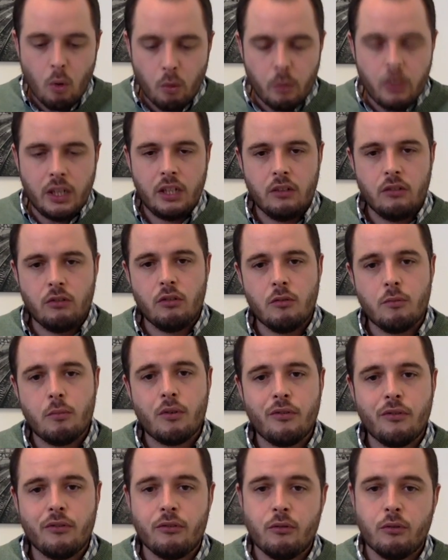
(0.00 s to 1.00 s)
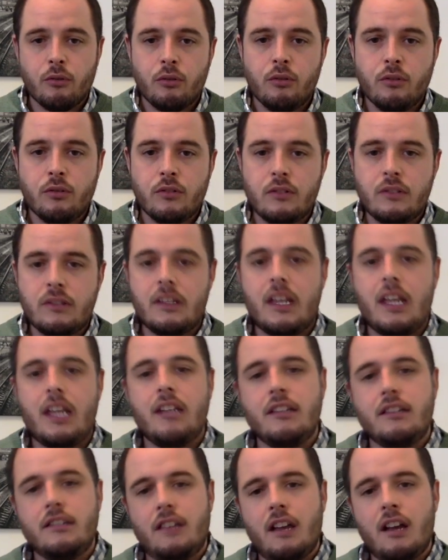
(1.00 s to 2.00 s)
we can do both as recruiters and
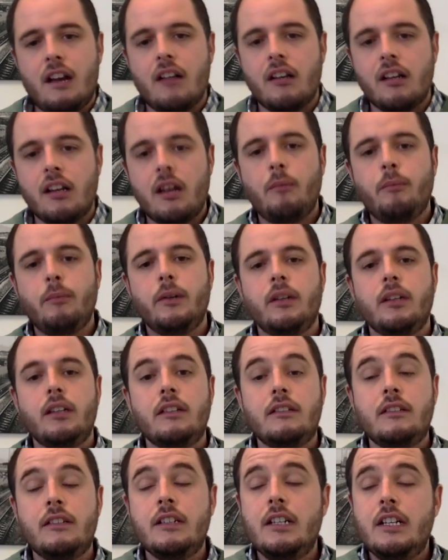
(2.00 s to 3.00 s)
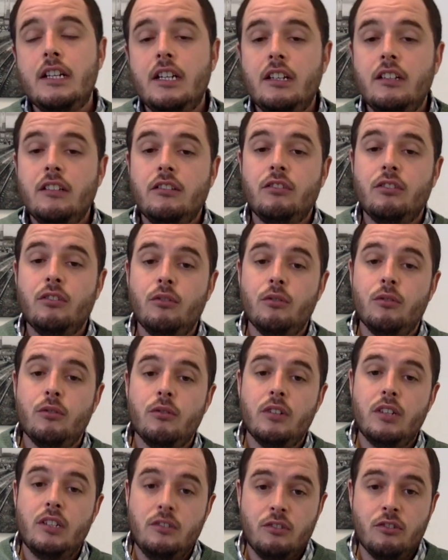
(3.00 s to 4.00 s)
as the hiring companies
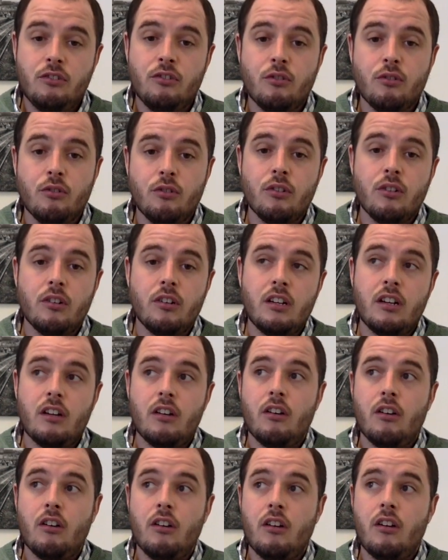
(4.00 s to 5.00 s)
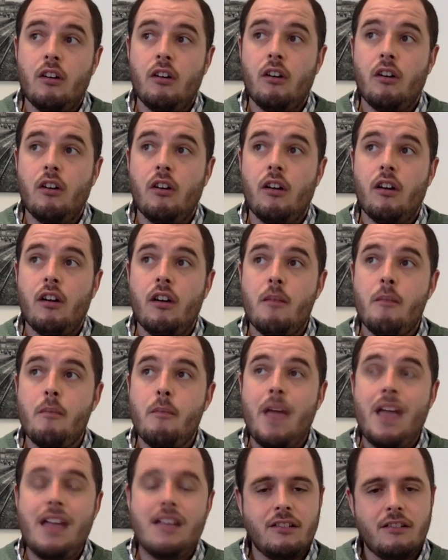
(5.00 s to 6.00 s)
to ensure a
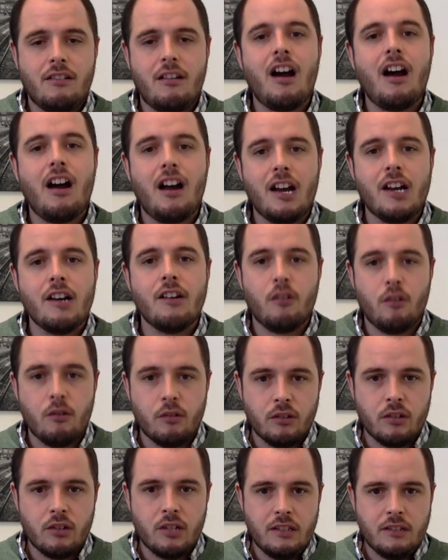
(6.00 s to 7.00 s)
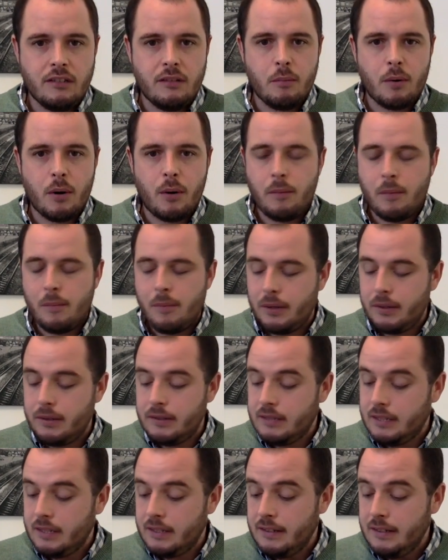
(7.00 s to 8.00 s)
better hire or increase the
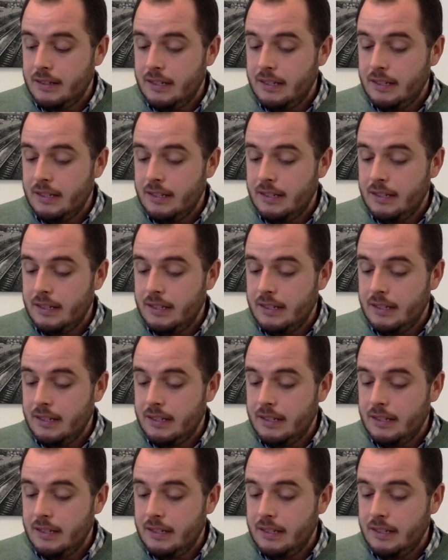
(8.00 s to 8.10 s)
probability.